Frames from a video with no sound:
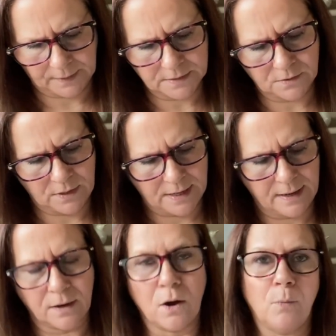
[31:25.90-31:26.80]
So yeah,
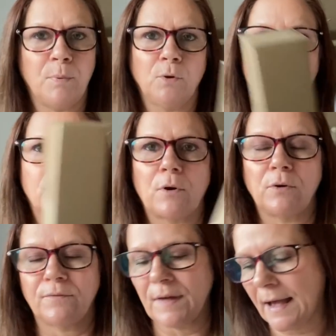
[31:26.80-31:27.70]
I got a bulk roll
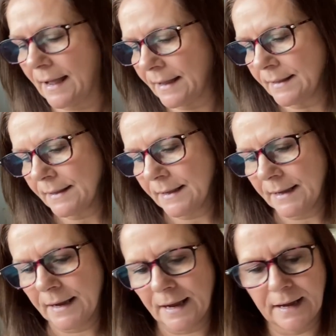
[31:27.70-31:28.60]
of that,
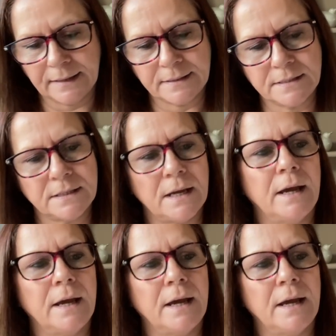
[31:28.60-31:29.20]
and